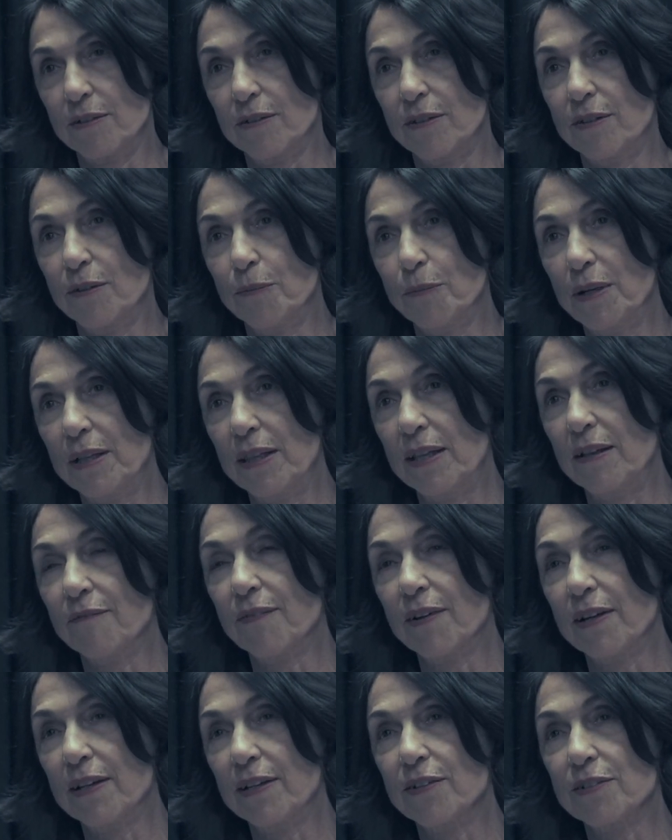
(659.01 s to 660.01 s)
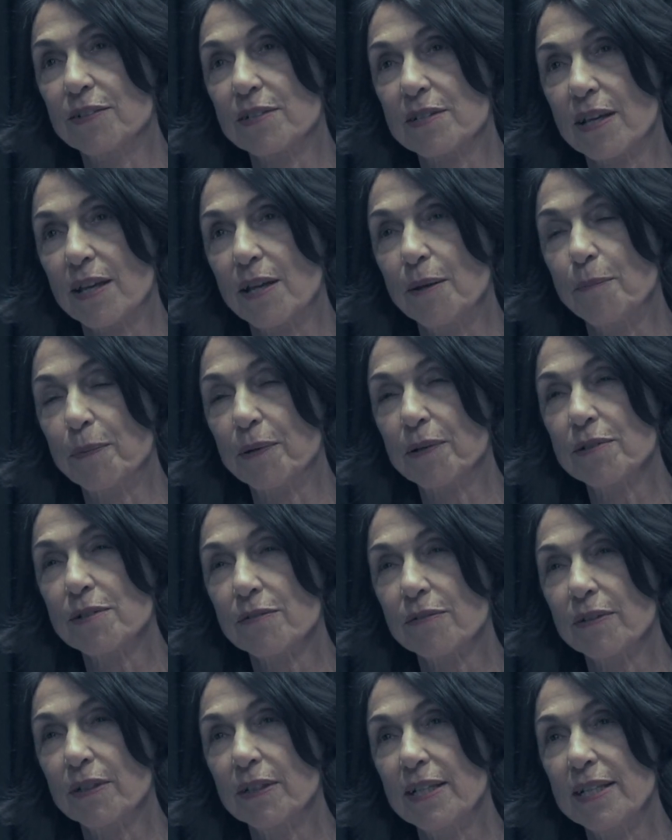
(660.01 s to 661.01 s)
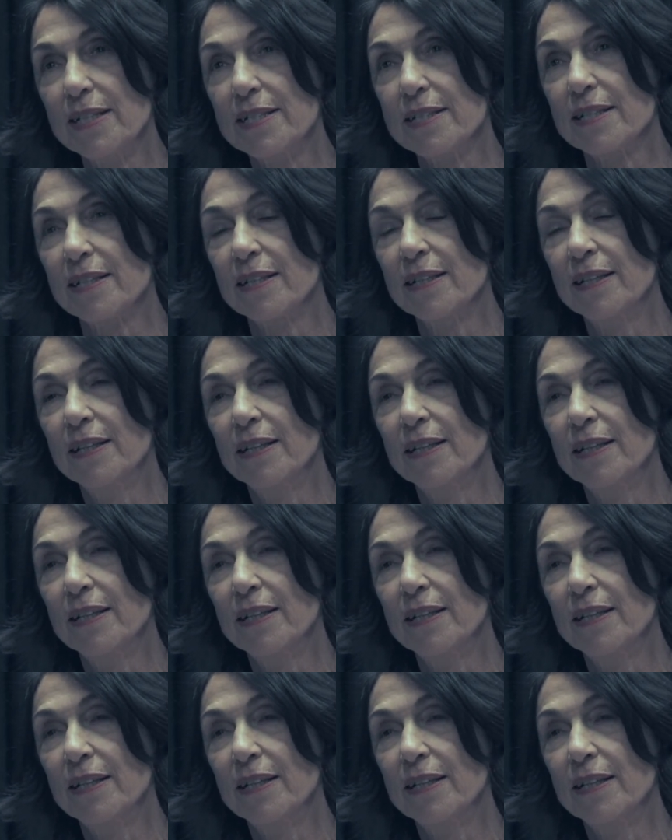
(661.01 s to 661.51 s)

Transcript: the one that Finders Keepers released,